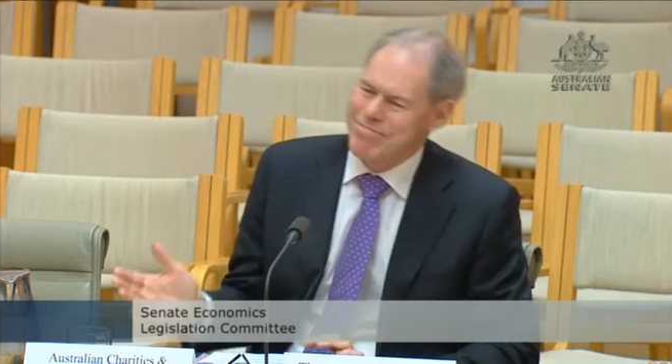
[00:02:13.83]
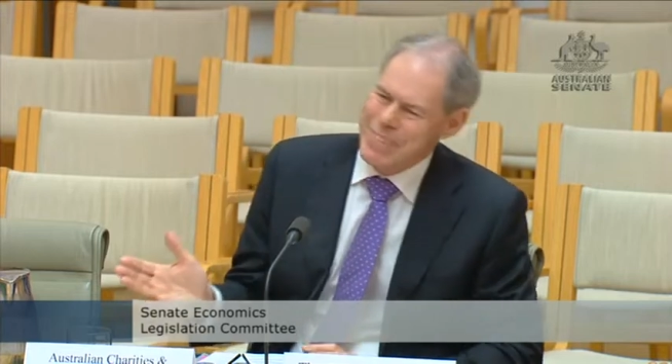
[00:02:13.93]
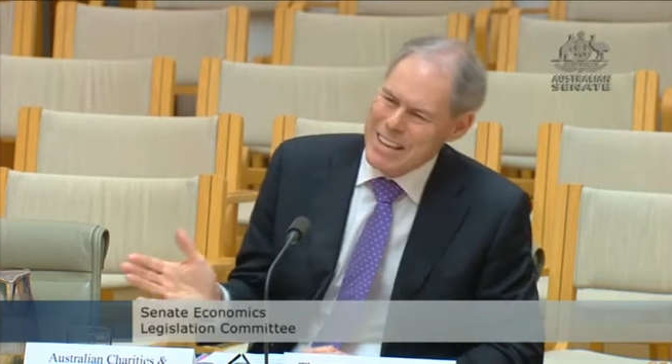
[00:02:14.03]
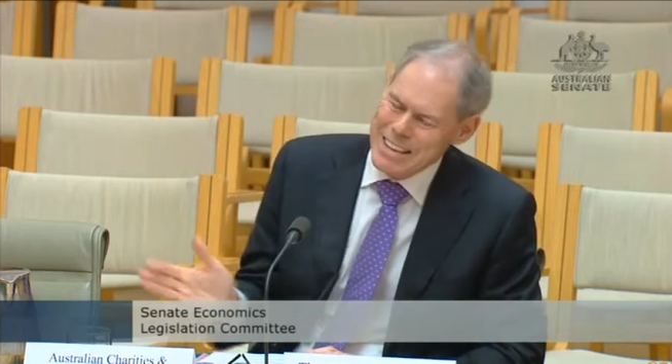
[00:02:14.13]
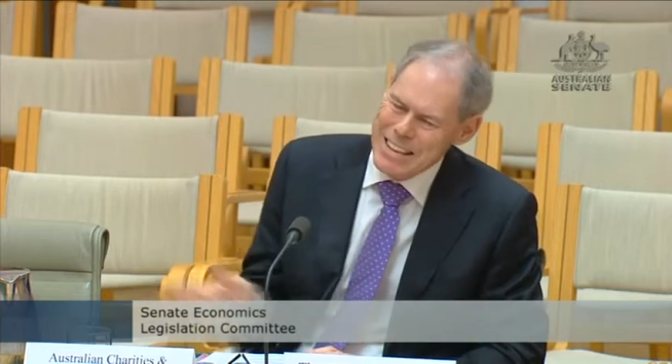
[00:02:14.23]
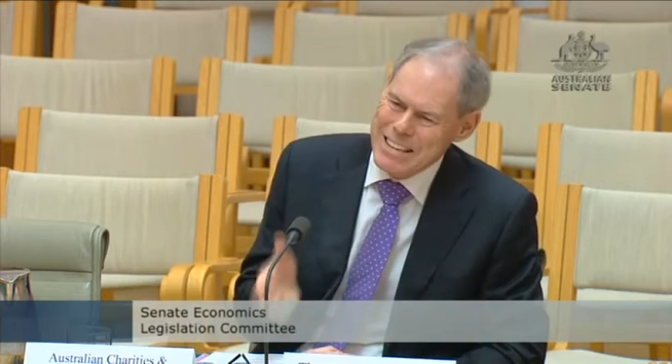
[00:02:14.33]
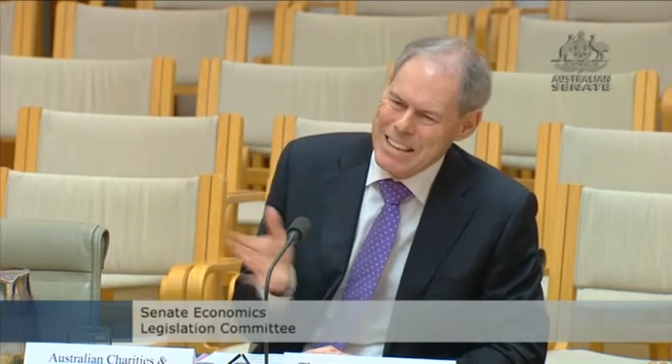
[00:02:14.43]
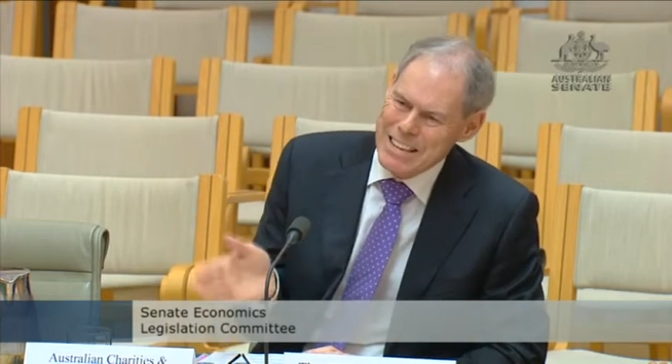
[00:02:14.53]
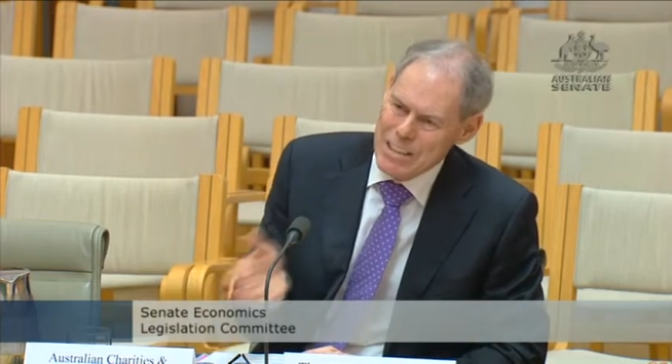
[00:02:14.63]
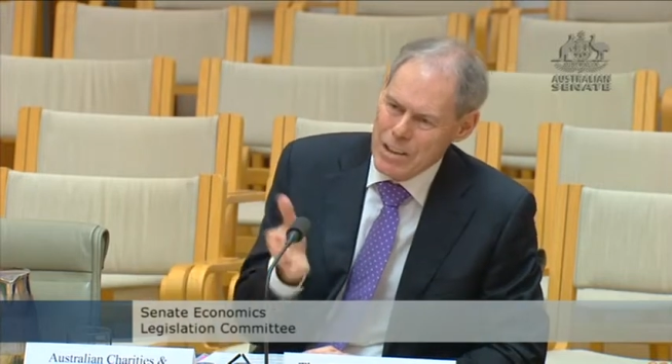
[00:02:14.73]
But unless
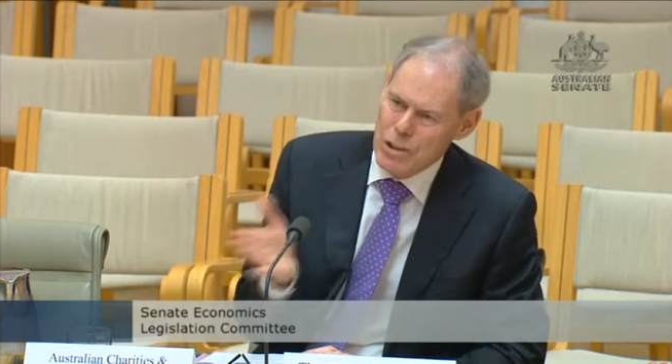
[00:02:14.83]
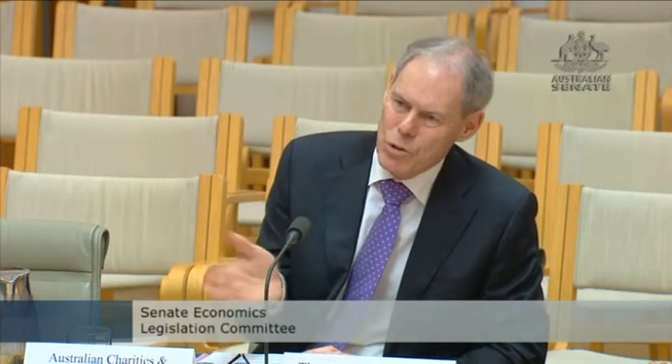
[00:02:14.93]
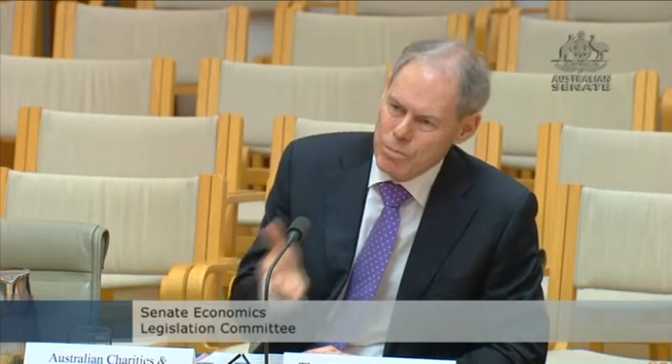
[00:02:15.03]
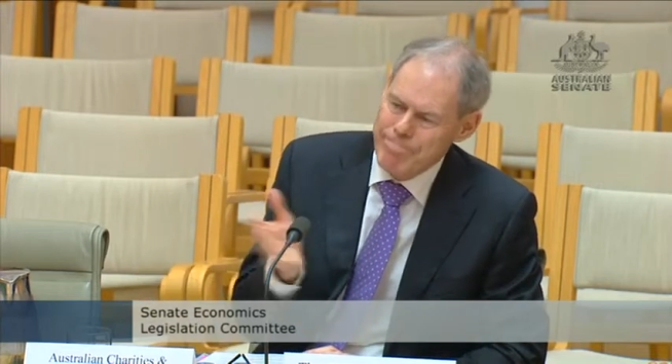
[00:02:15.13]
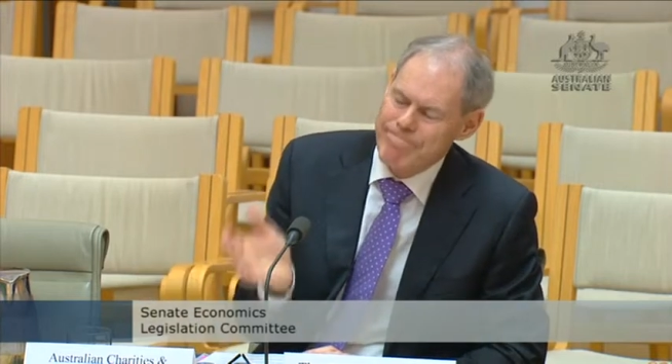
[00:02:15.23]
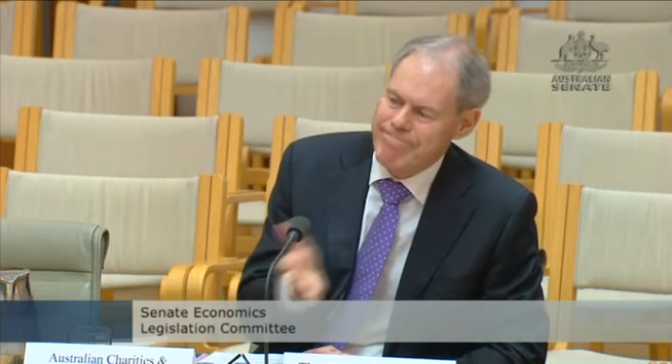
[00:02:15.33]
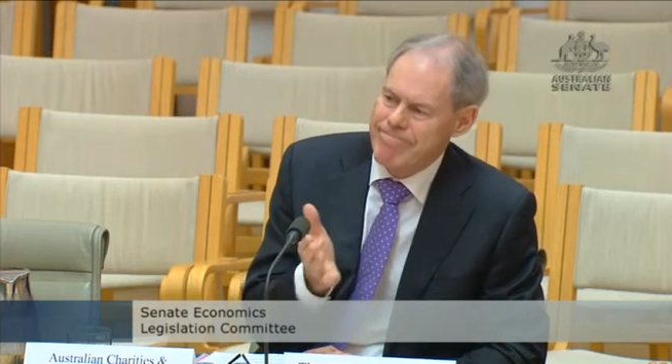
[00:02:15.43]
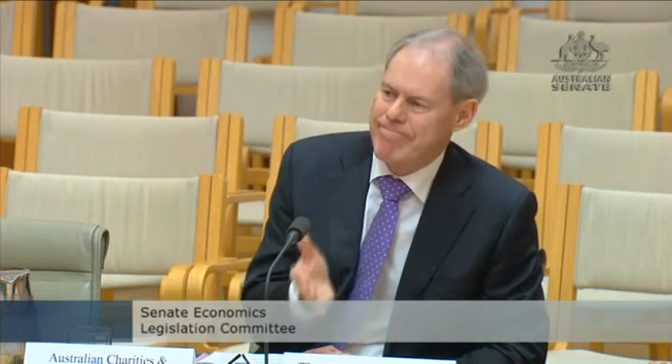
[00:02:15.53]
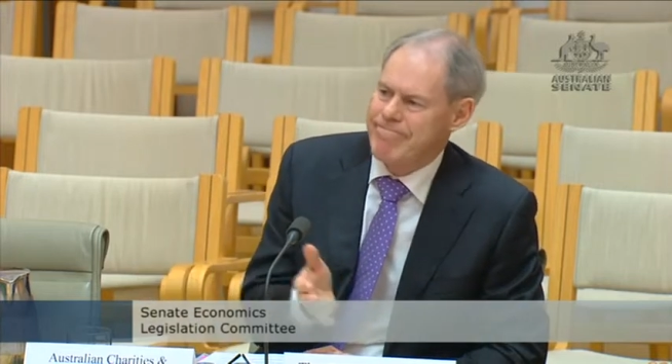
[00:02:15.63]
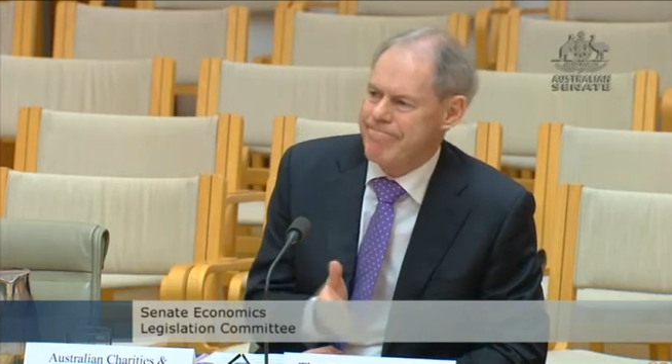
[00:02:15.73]
and until
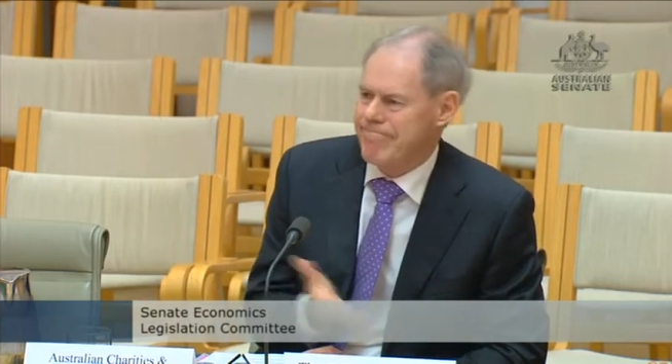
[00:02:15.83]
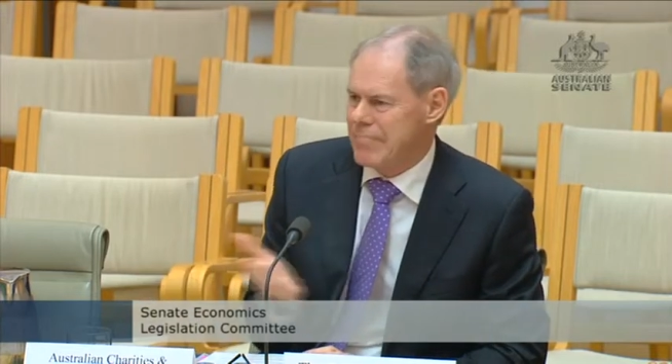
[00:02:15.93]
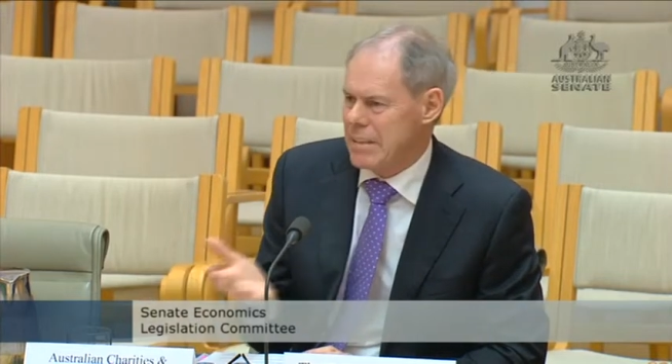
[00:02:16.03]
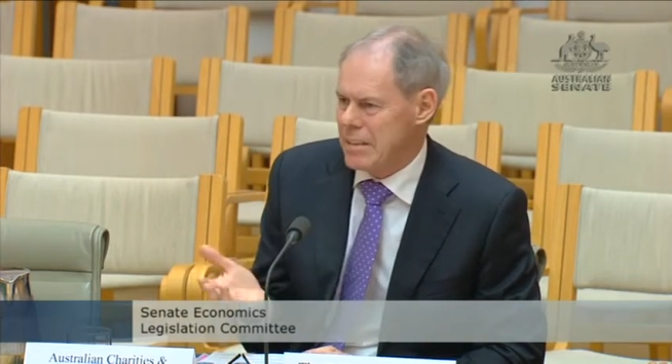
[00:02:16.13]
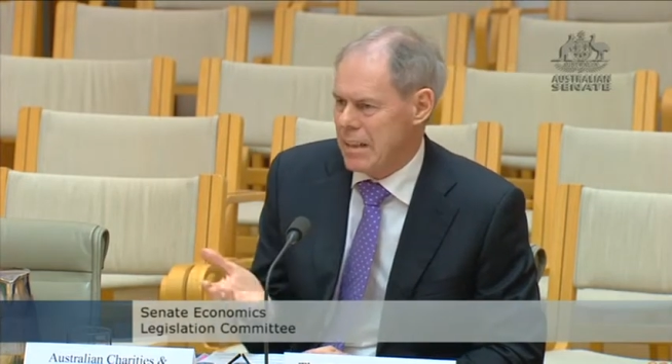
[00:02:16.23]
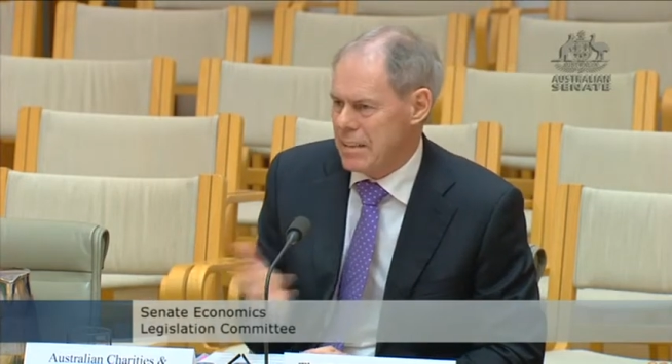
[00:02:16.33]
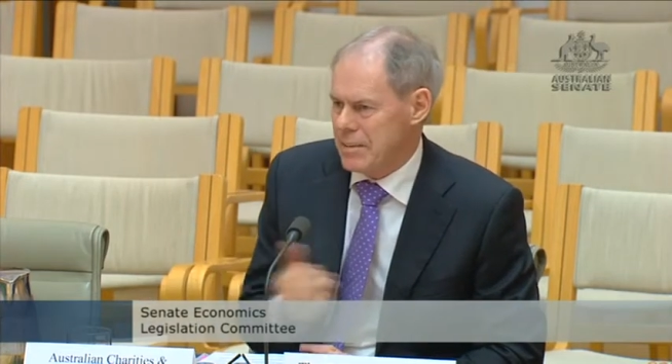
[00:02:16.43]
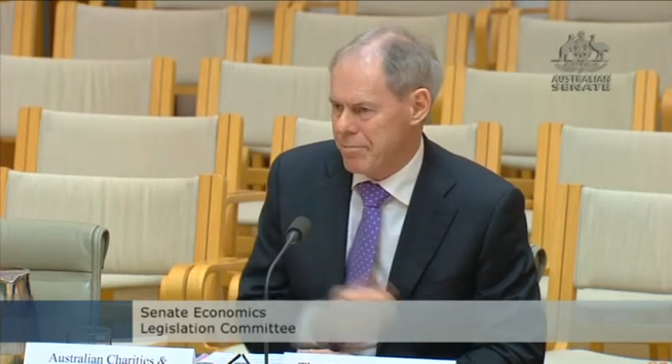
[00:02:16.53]
it doesn't.